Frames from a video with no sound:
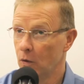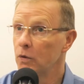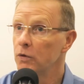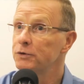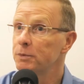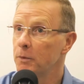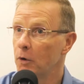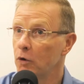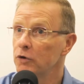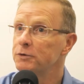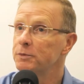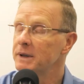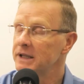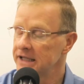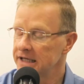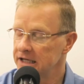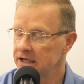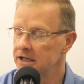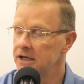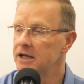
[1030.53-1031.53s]
Ult-
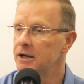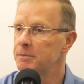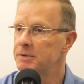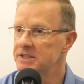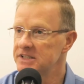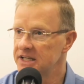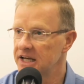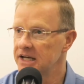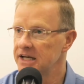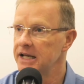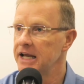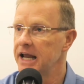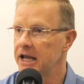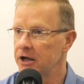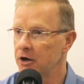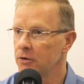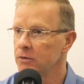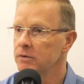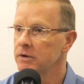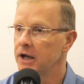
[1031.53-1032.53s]
ultimately, ended up in San
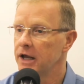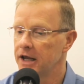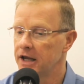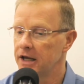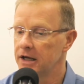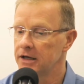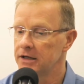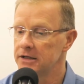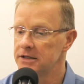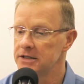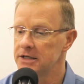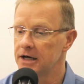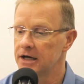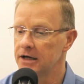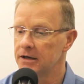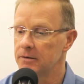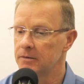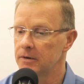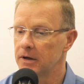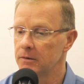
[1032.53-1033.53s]
Diego, okay. and
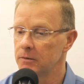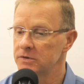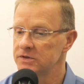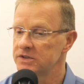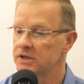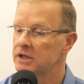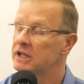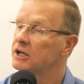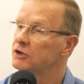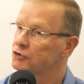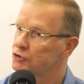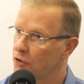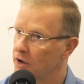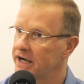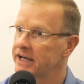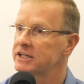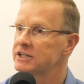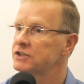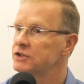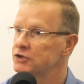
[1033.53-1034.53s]
uh, I was an
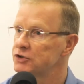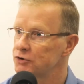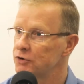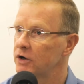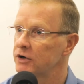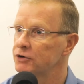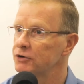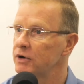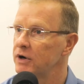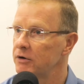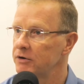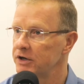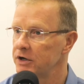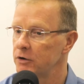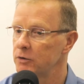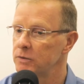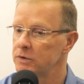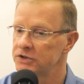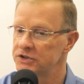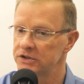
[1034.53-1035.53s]
electronics instructor out
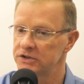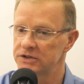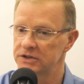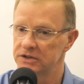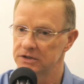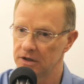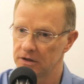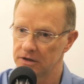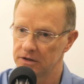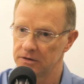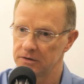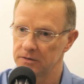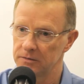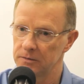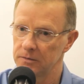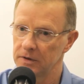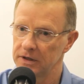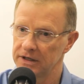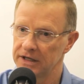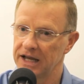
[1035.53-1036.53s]
here, which is. Uh,
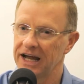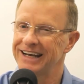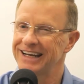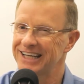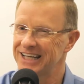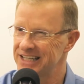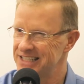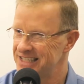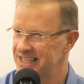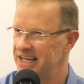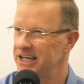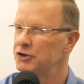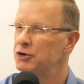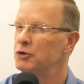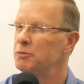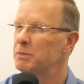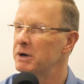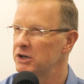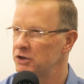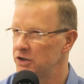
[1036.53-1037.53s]
kind of
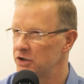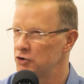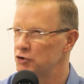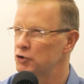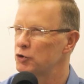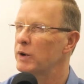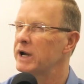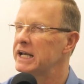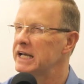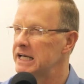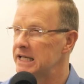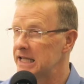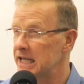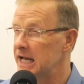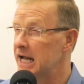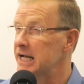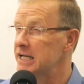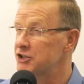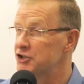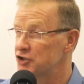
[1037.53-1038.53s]
continued my, the training
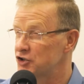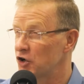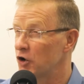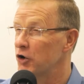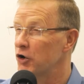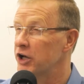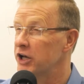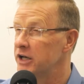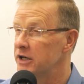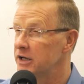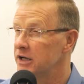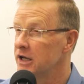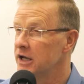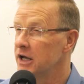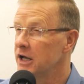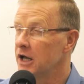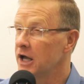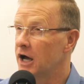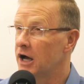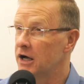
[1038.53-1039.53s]
that I had started
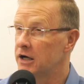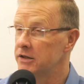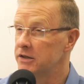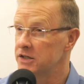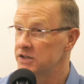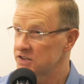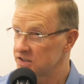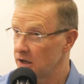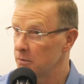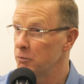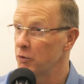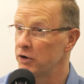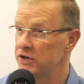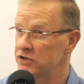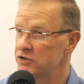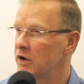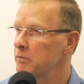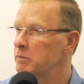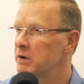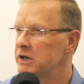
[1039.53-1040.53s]
on the submarine.
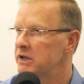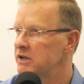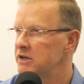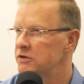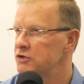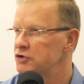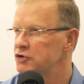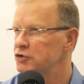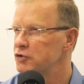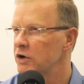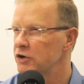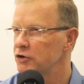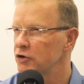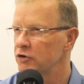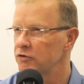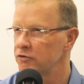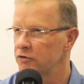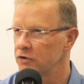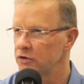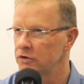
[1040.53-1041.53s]
So I've been an
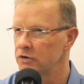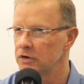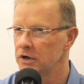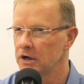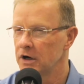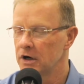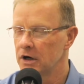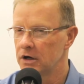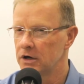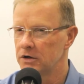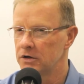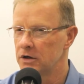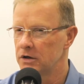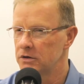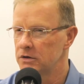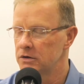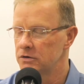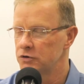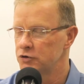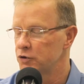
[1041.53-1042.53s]
instructor for
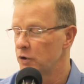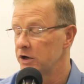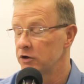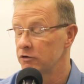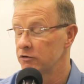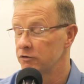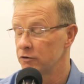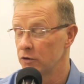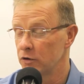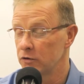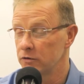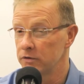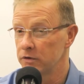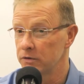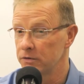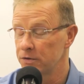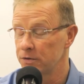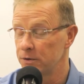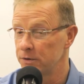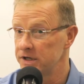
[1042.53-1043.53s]
a, trainer for
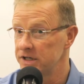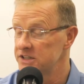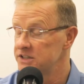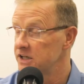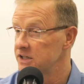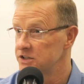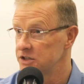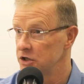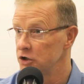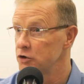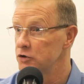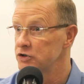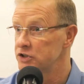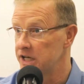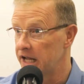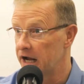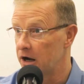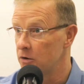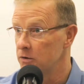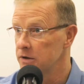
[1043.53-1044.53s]
over 36 years
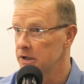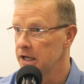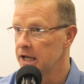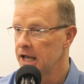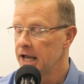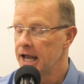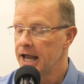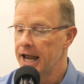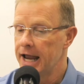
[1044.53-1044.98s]
now, mm.